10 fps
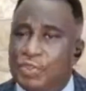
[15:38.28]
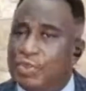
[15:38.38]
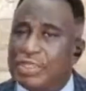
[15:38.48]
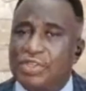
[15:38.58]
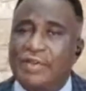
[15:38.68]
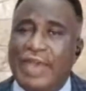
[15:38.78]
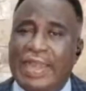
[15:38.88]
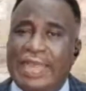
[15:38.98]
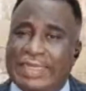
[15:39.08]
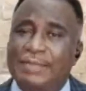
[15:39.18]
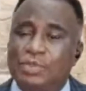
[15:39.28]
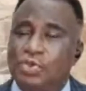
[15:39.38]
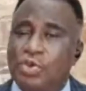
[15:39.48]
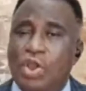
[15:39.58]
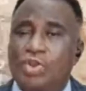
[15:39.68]
you discover an
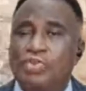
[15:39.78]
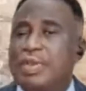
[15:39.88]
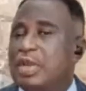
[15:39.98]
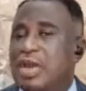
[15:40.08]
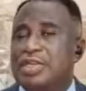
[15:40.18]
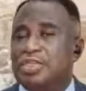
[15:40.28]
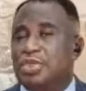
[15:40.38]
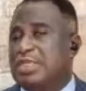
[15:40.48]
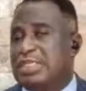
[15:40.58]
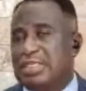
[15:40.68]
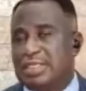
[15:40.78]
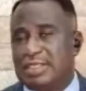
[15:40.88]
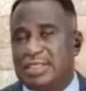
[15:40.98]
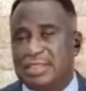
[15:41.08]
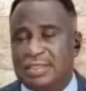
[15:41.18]
attempt to run, you may run into
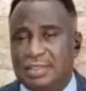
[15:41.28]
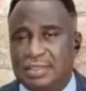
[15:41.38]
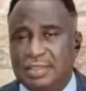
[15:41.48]
ditches.